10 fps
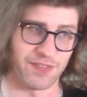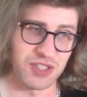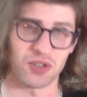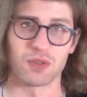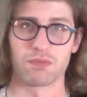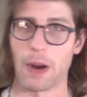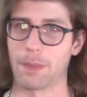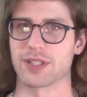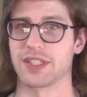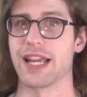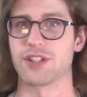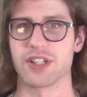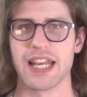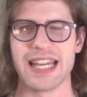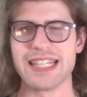Physical
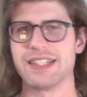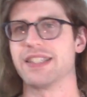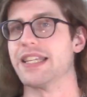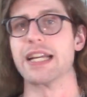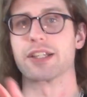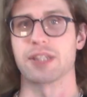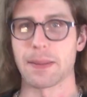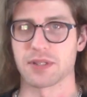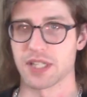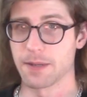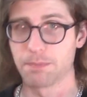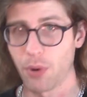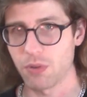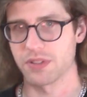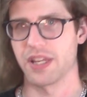representation is exceptionally
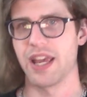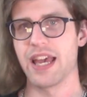important